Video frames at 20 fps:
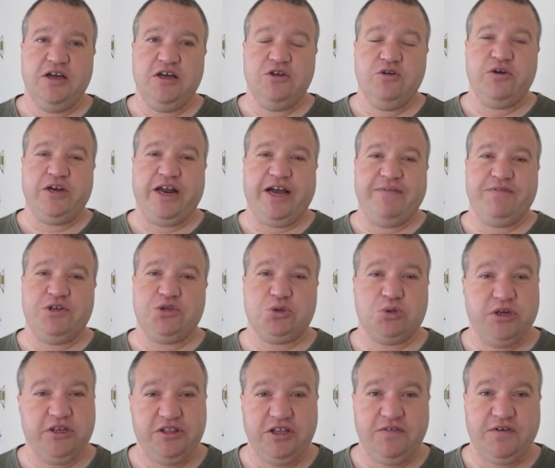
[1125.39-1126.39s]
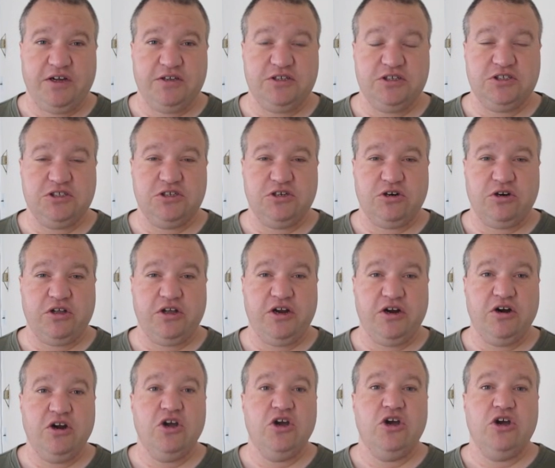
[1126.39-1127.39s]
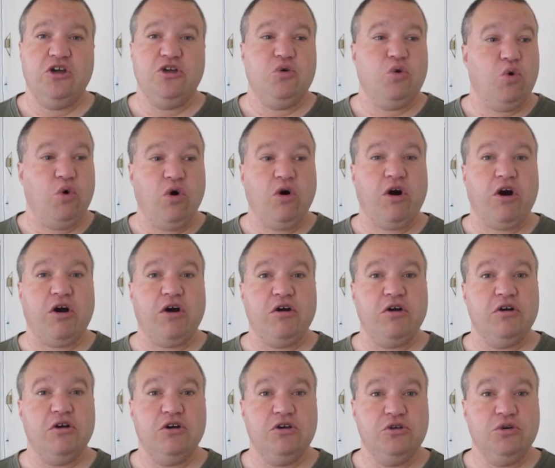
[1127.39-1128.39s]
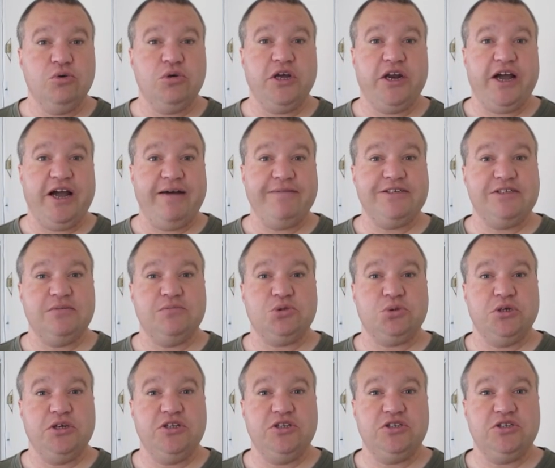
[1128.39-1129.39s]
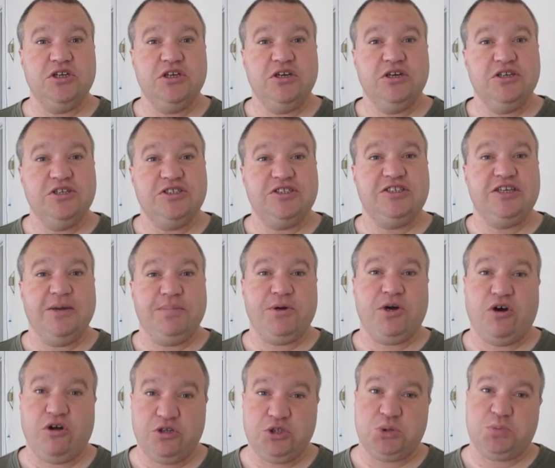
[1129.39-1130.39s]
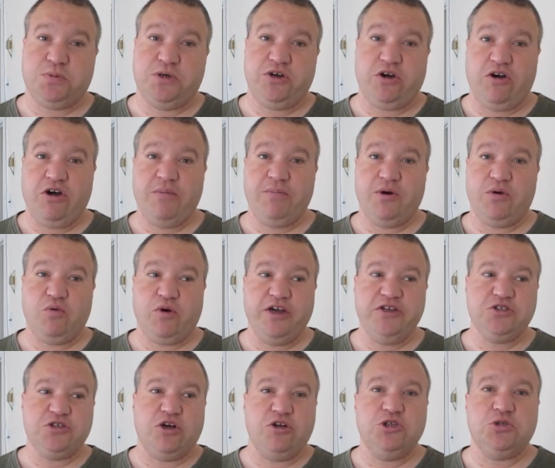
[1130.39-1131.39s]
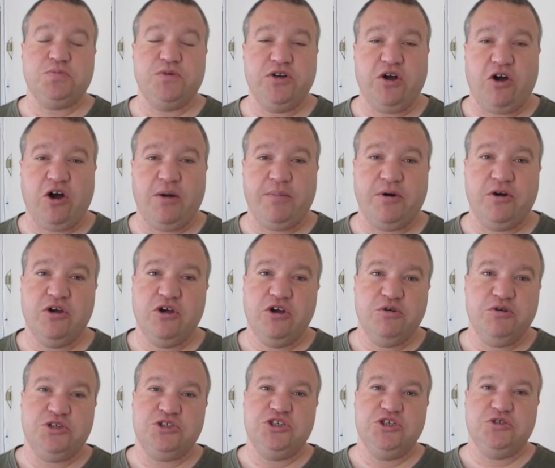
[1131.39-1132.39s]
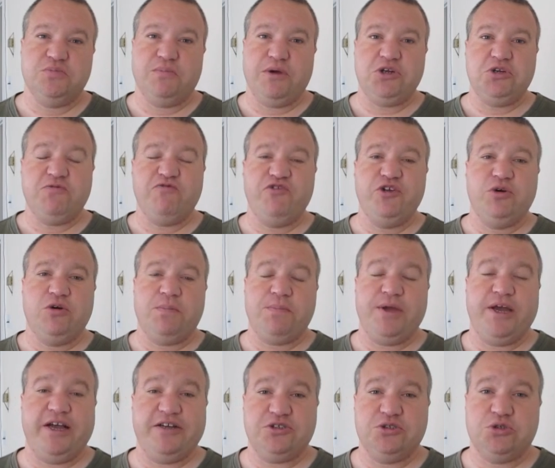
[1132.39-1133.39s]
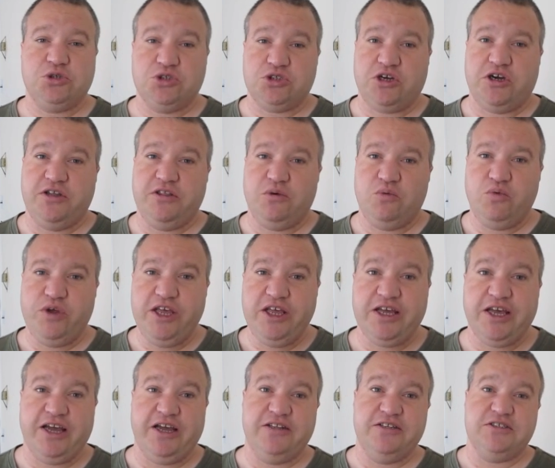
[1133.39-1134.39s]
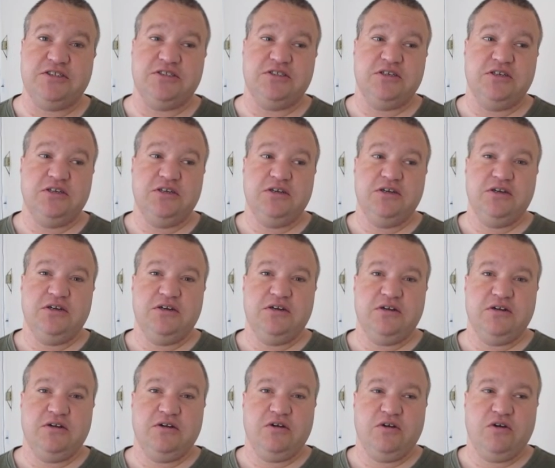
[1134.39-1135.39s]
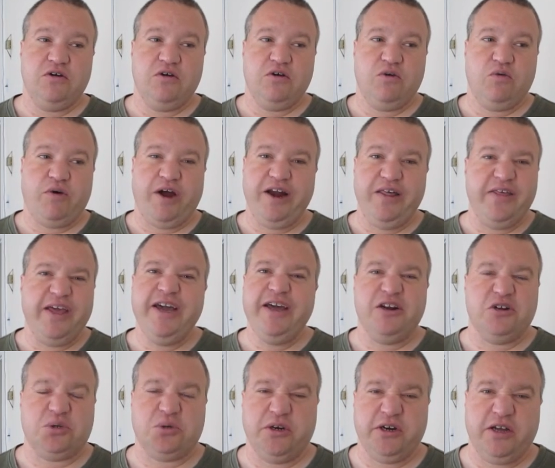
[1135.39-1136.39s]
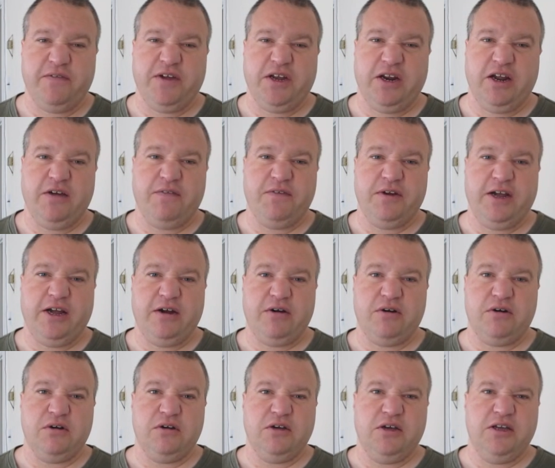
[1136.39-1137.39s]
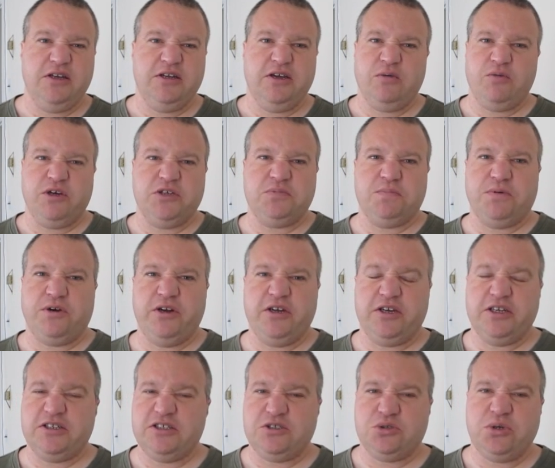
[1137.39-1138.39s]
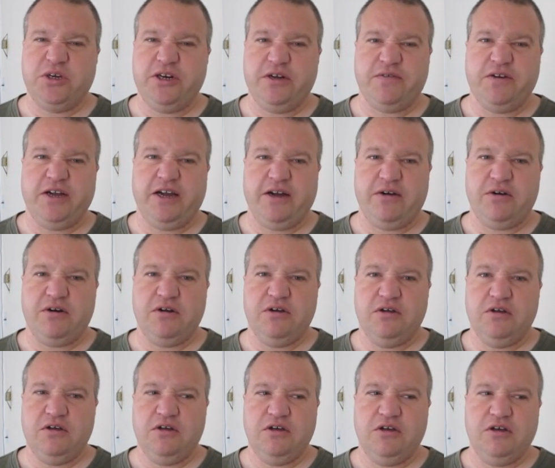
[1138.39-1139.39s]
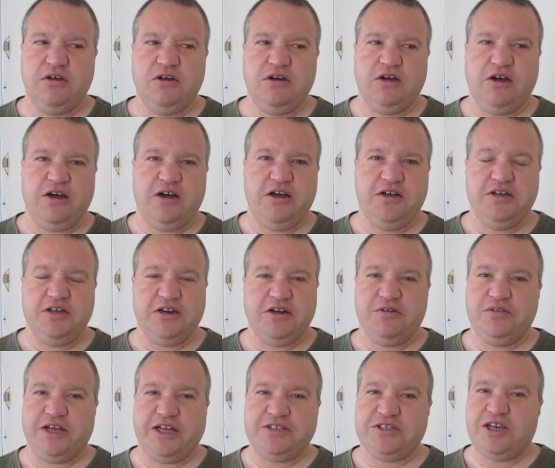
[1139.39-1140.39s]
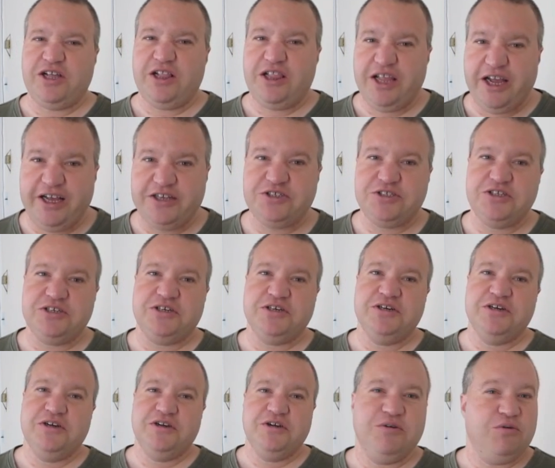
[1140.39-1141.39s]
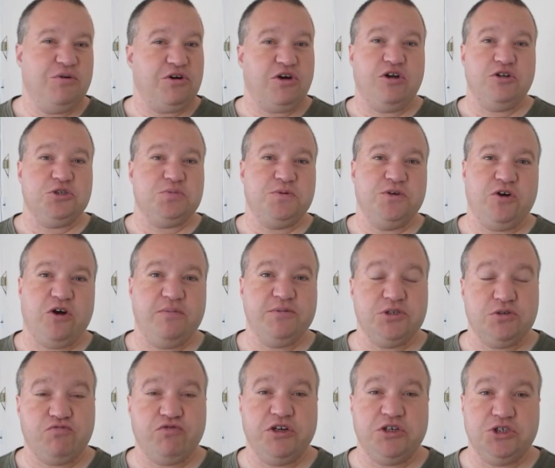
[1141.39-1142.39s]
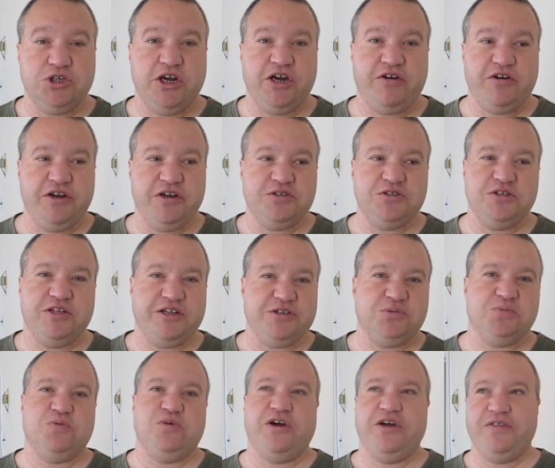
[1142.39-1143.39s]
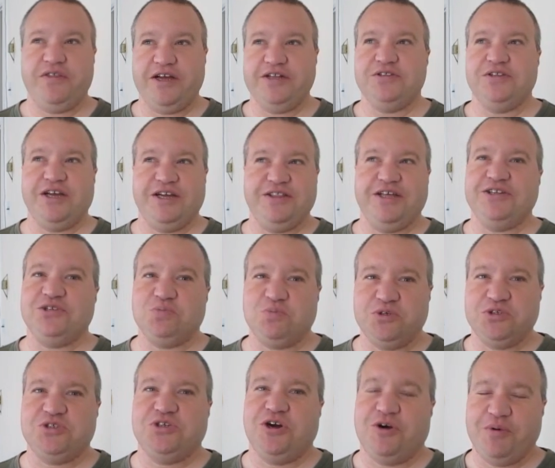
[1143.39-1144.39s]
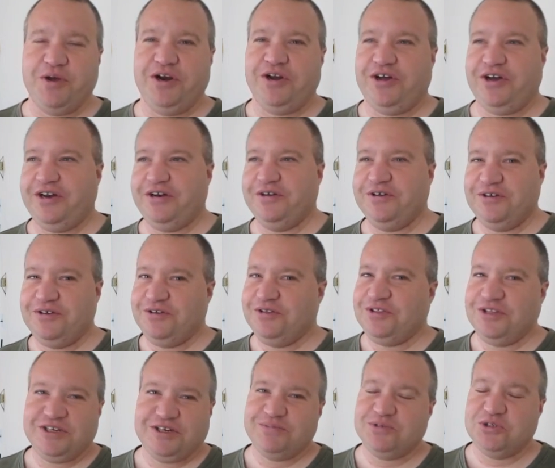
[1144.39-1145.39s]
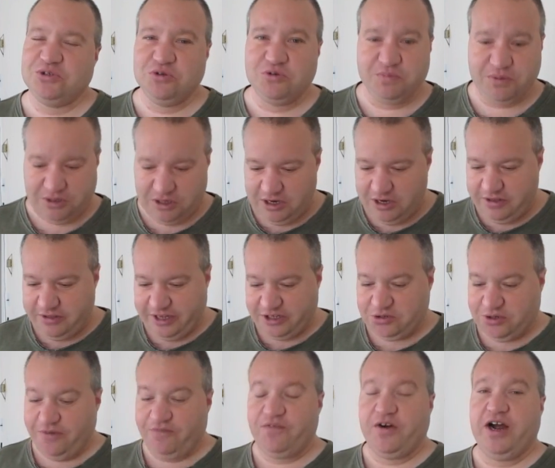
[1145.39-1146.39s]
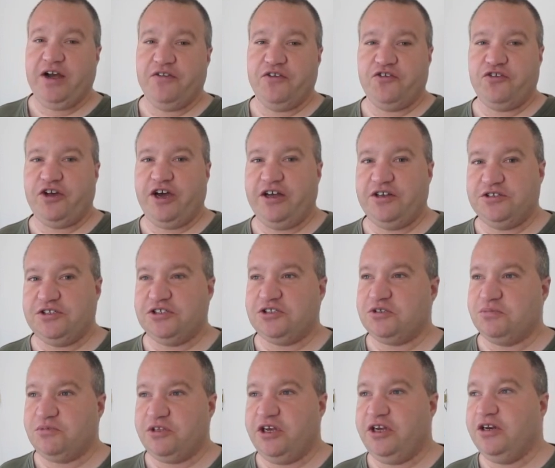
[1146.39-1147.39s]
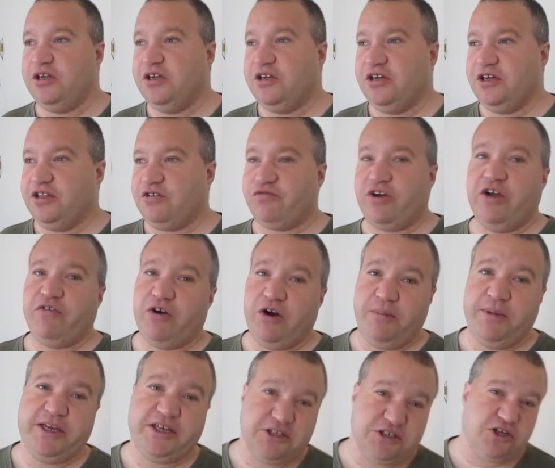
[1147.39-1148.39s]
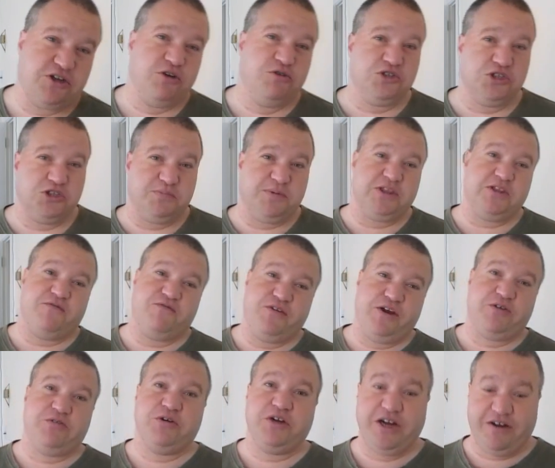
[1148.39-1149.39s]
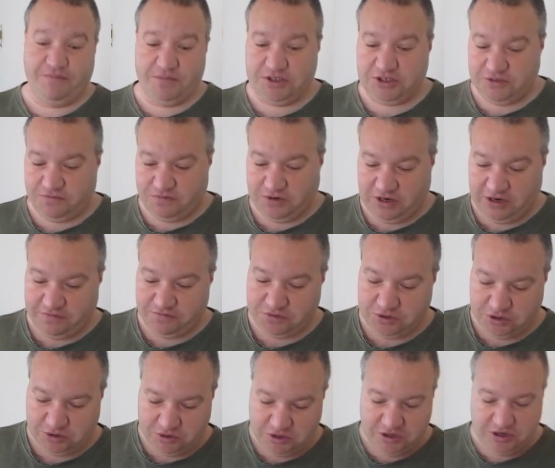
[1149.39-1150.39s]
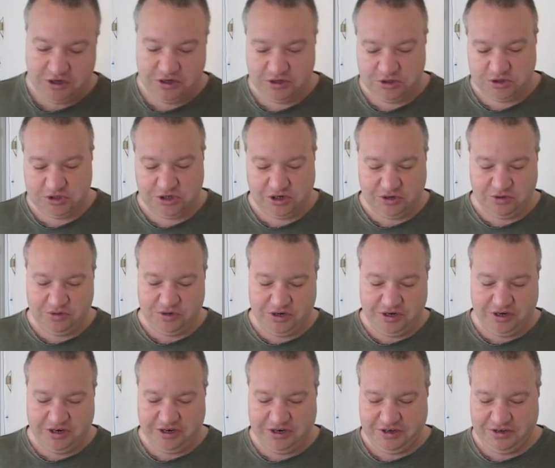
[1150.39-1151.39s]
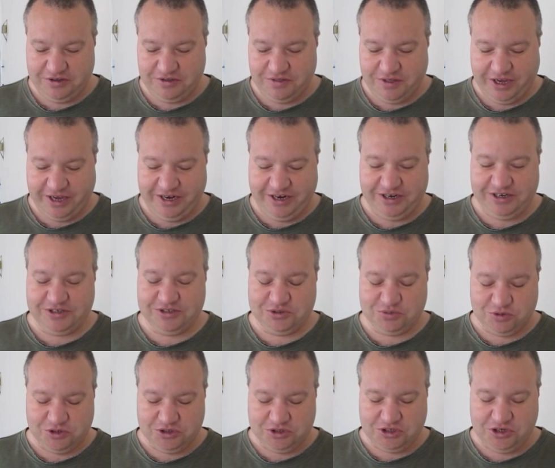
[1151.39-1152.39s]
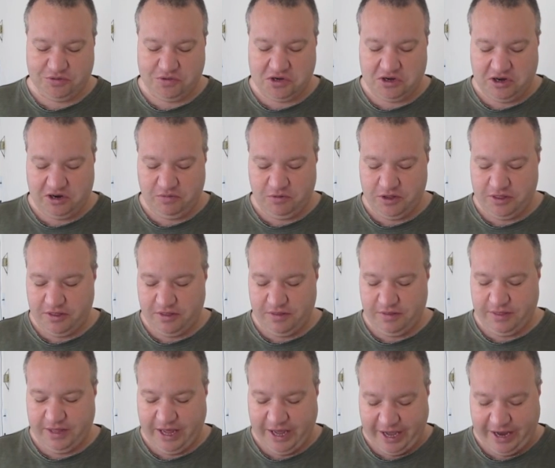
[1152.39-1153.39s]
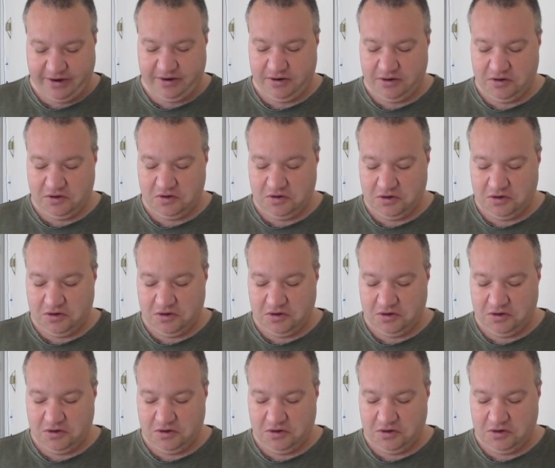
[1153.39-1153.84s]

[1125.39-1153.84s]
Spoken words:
You can have the train leave Huntington earlier, or you could have some trains skip Cold Spring Harbor. Why is Cold Spring Harbor, which sees much fewer passengers on the weekends, why do they get a train every half an hour, and yet Westbury gets a train every hour? That's classic. Well, Cold Spring Harbor is a rich area, so that's why. That's what's going on. You think I'm stupid. That's why I filed this Title VI complaint. The railroad will make excuses, but the federal government's involved too. So that is what is going on with that.